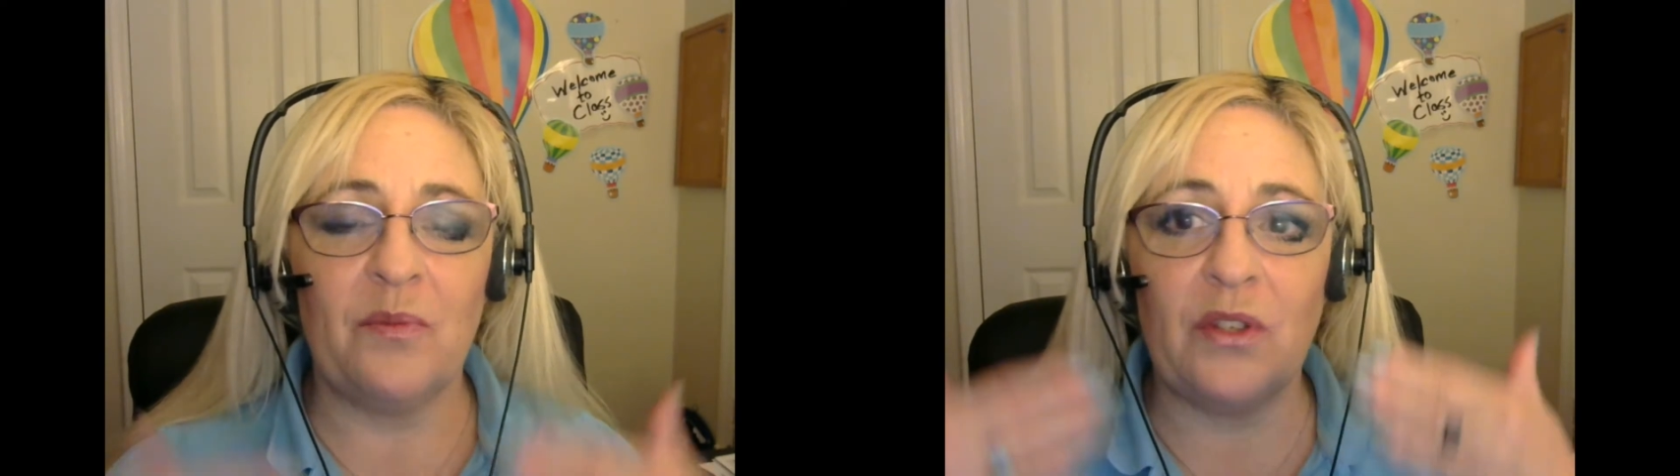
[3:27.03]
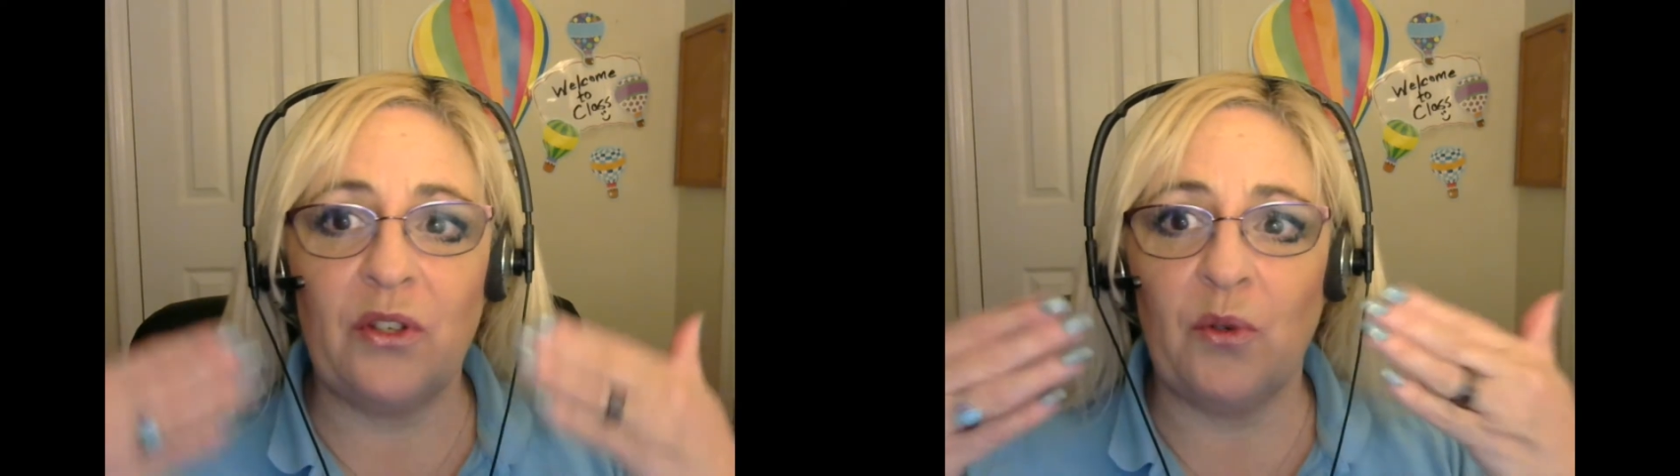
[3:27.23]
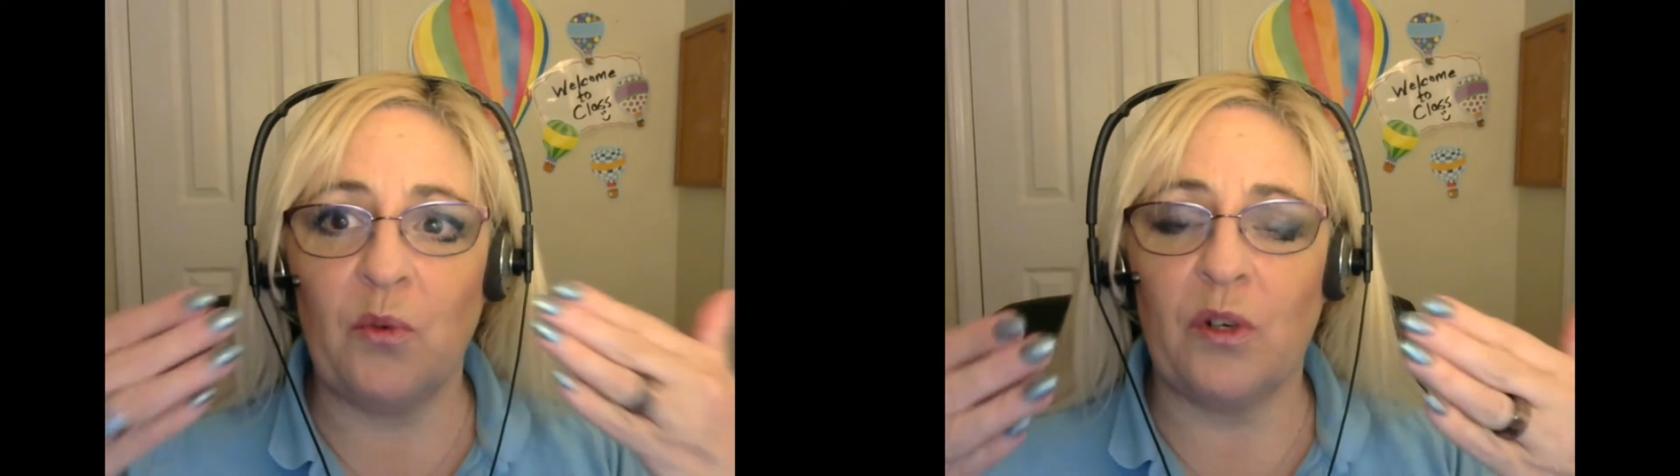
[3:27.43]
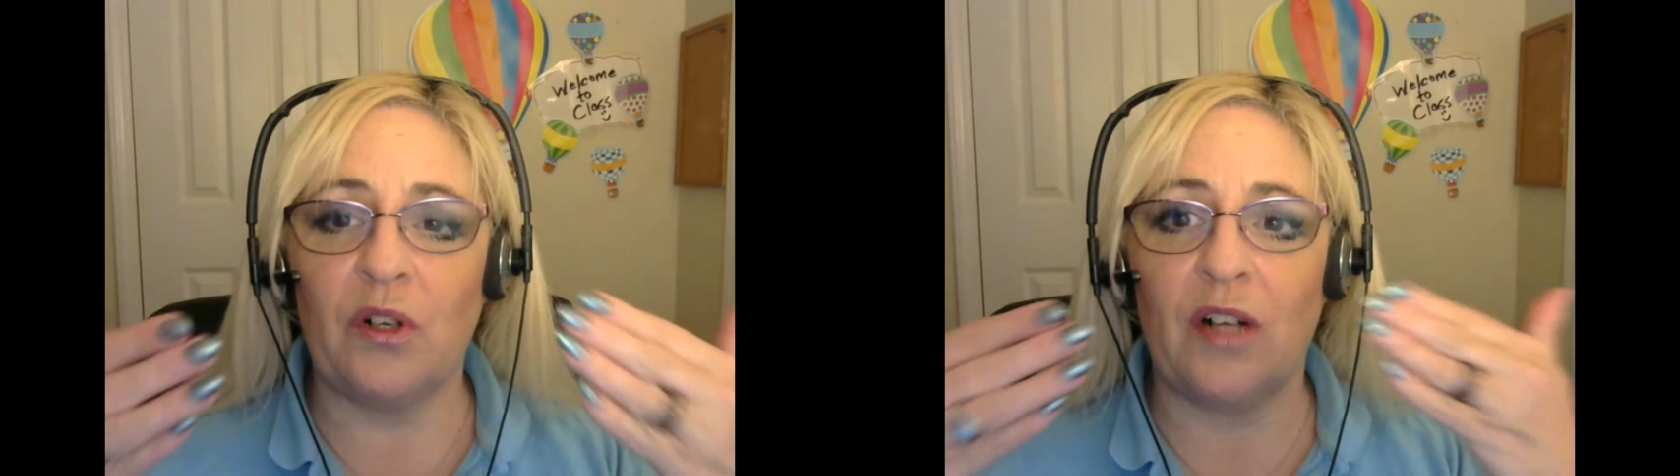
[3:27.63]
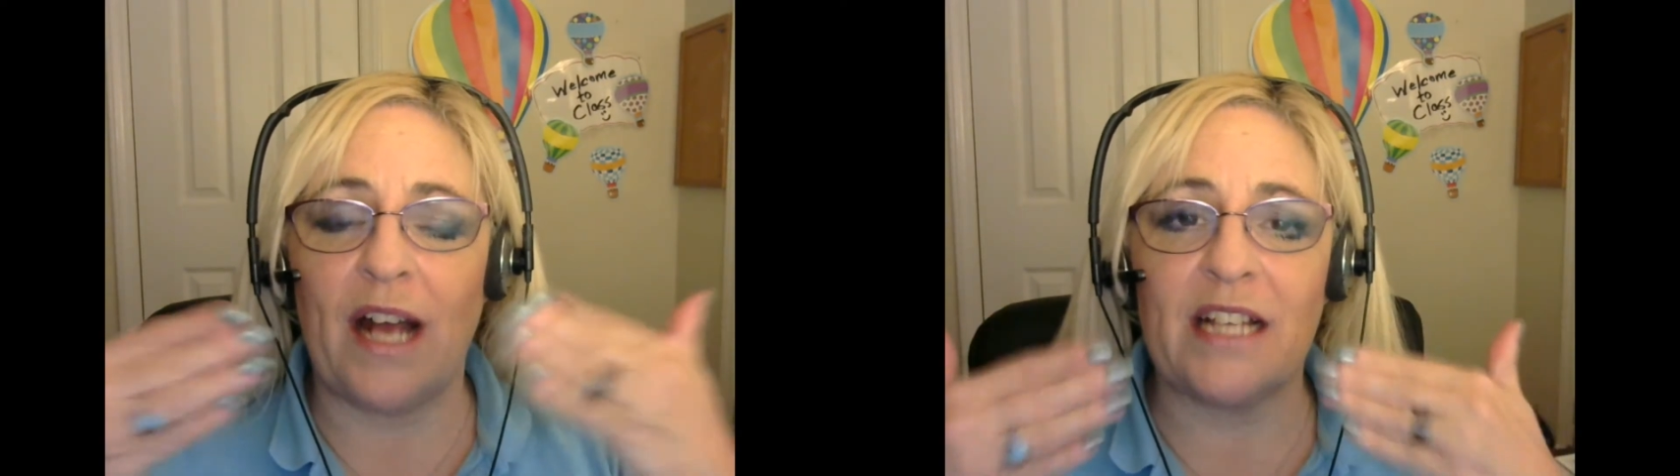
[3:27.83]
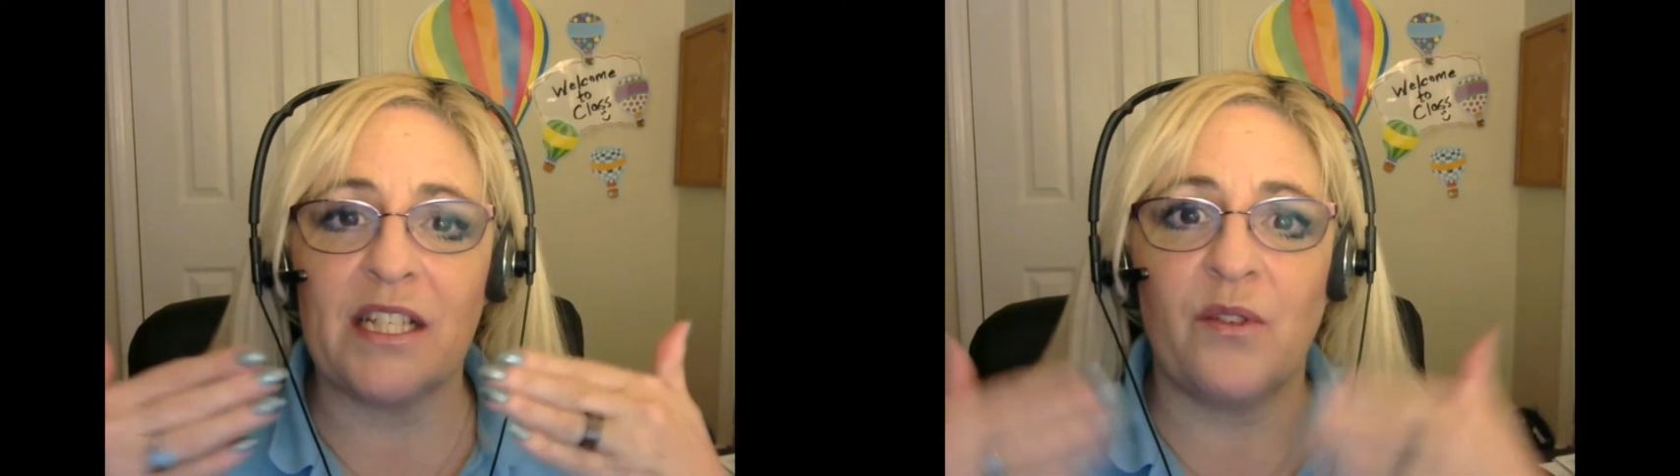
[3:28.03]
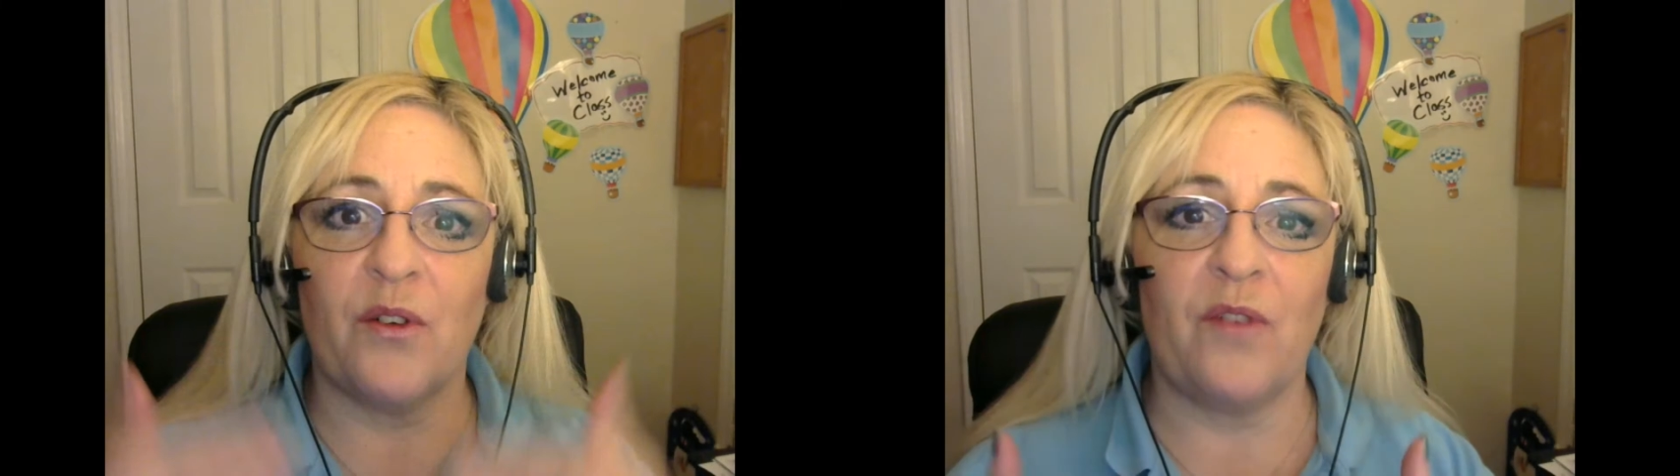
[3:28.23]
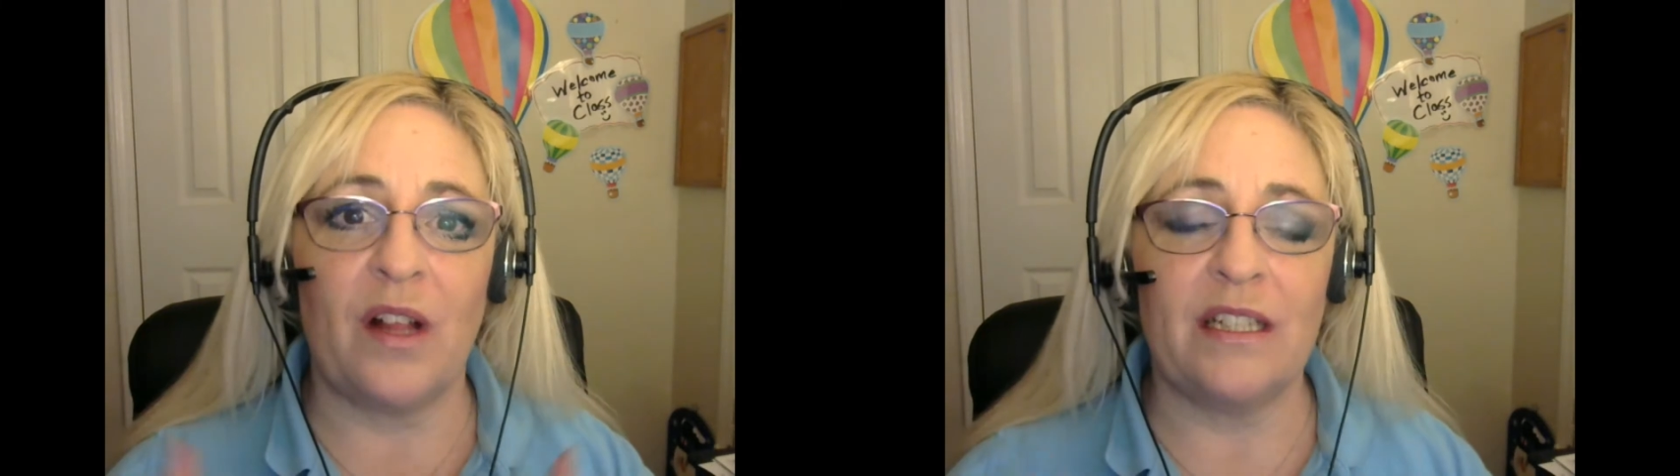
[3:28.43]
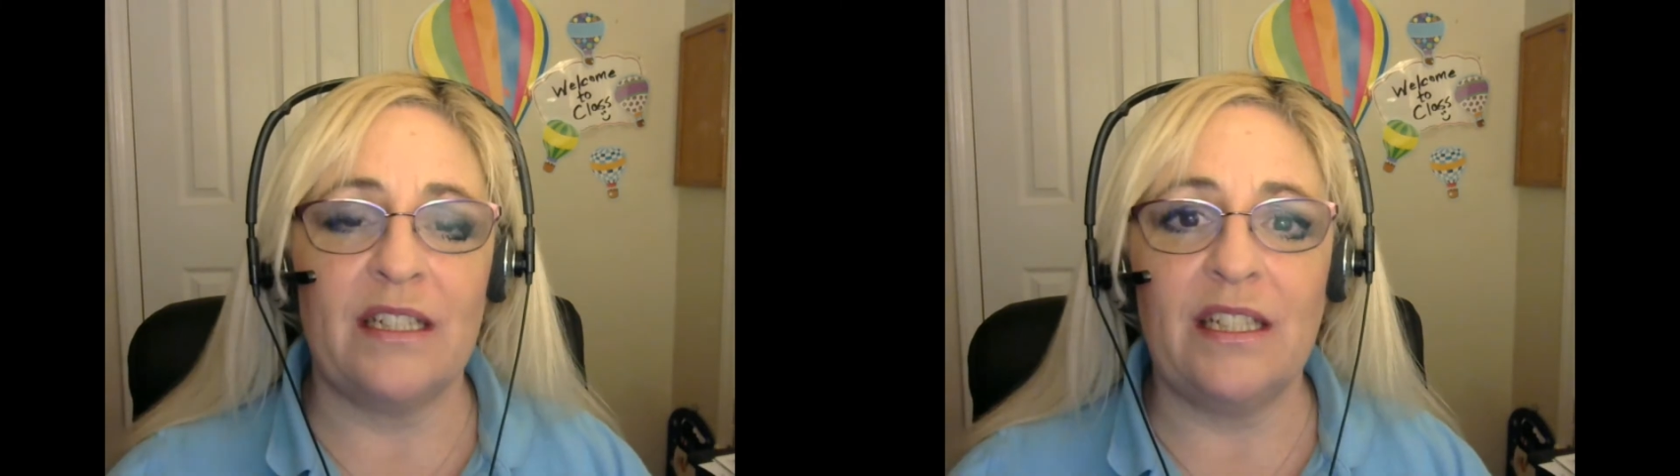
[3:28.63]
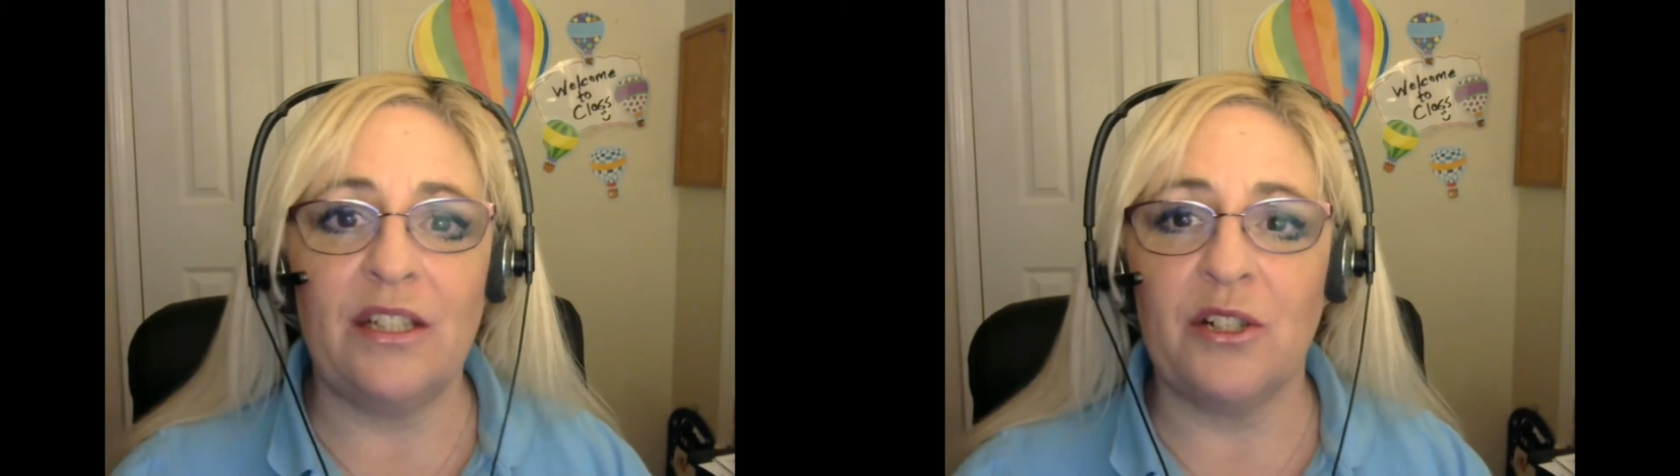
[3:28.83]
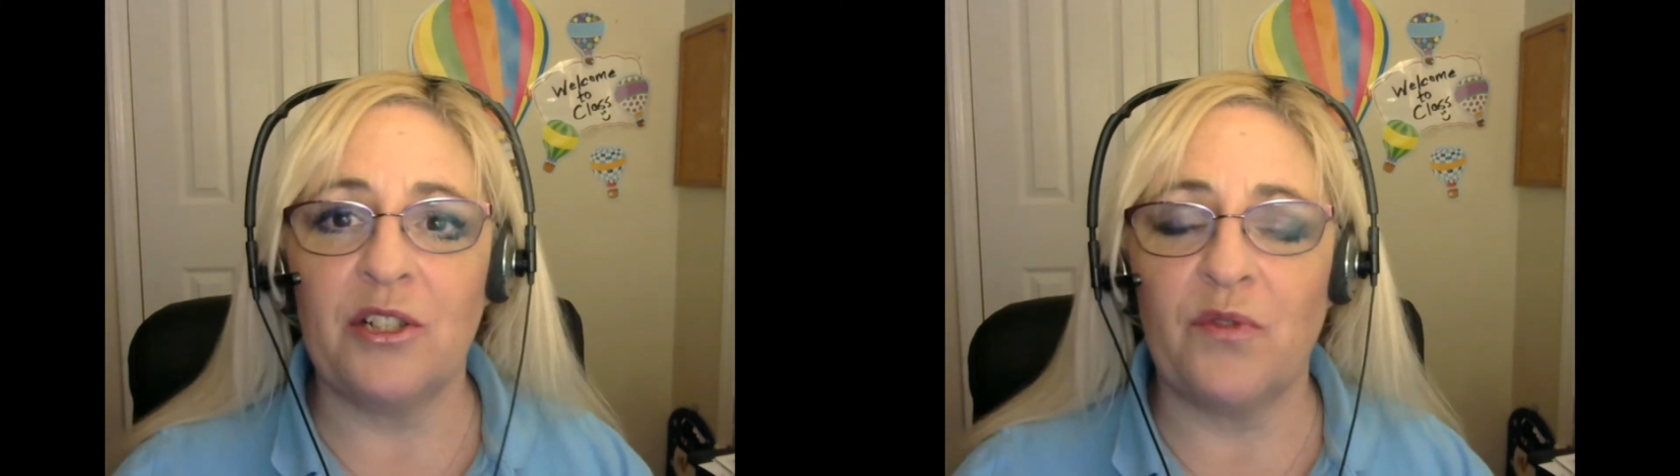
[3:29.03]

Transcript: you will ask for volunteers